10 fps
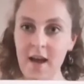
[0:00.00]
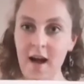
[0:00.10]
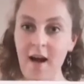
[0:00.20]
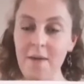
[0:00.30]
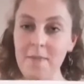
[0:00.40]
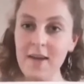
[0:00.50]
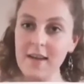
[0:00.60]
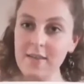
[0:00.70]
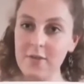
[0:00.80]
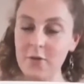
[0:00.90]
I'm
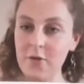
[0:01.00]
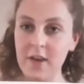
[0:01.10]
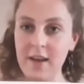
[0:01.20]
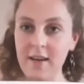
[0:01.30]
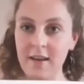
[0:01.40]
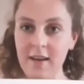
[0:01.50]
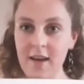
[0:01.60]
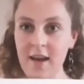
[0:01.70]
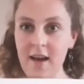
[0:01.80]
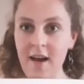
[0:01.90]
into cooking.
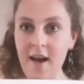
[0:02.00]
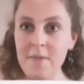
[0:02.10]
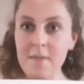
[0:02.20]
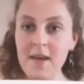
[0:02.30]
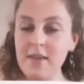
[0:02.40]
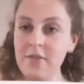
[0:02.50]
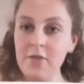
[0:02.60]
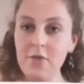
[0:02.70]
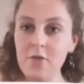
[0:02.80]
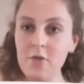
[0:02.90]
I'm
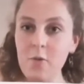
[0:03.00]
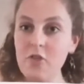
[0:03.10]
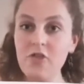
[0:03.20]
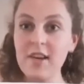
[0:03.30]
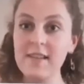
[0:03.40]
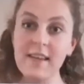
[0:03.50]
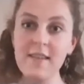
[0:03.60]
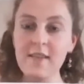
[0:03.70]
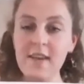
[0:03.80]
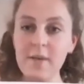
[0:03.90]
into watching
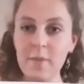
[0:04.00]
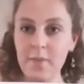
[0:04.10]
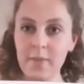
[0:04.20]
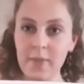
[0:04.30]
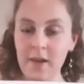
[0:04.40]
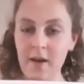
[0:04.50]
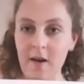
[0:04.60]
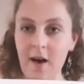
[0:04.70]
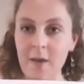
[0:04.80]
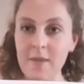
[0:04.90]
TV.
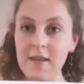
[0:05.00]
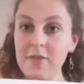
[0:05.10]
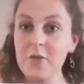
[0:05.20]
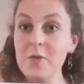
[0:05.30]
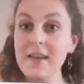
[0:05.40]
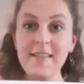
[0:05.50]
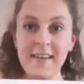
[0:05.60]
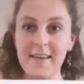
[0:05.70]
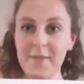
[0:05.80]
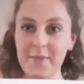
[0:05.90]
I'm into
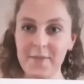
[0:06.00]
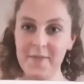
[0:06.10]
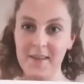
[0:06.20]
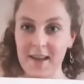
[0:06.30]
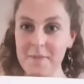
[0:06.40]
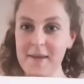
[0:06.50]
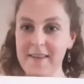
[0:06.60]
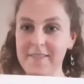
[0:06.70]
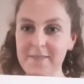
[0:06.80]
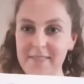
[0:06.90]
eating, like
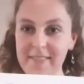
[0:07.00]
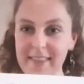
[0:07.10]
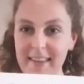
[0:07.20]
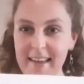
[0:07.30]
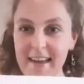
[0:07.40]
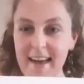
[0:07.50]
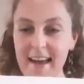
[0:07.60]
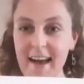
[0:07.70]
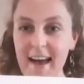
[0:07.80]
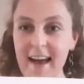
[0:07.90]
me.
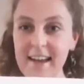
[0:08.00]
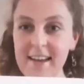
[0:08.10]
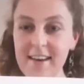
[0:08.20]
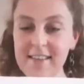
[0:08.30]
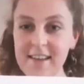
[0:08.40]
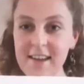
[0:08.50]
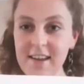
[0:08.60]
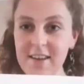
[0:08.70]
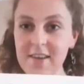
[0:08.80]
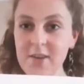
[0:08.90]
And lastly,
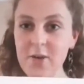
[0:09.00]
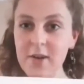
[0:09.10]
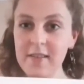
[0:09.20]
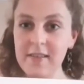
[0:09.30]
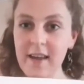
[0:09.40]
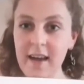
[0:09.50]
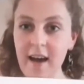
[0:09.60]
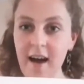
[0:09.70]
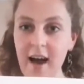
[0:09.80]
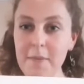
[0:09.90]
you can
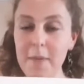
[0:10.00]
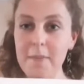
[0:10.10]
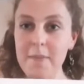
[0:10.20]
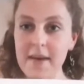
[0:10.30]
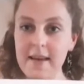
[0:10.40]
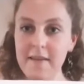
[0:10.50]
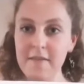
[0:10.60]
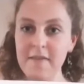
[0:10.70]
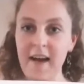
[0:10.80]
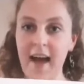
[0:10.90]
say I'm a big
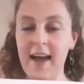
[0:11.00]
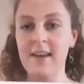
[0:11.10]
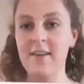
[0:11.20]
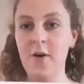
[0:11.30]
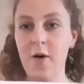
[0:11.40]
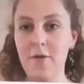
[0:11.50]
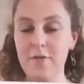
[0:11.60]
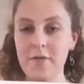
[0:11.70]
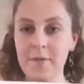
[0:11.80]
fan of.